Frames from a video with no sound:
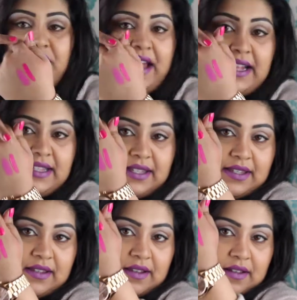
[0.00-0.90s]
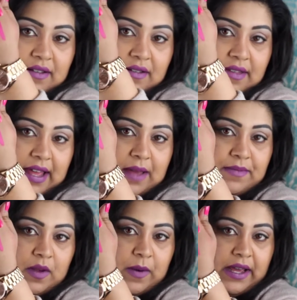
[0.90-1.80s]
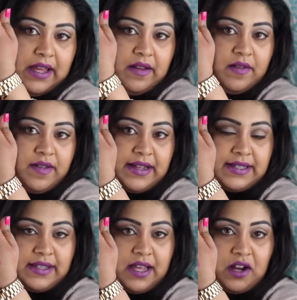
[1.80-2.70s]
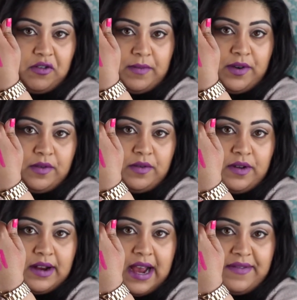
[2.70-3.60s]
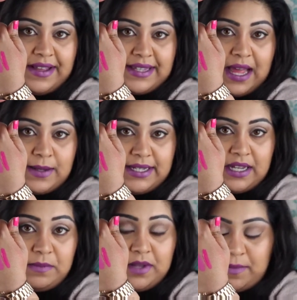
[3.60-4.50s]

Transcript: That's the MUA, that's Criminal, and that's Candy Yum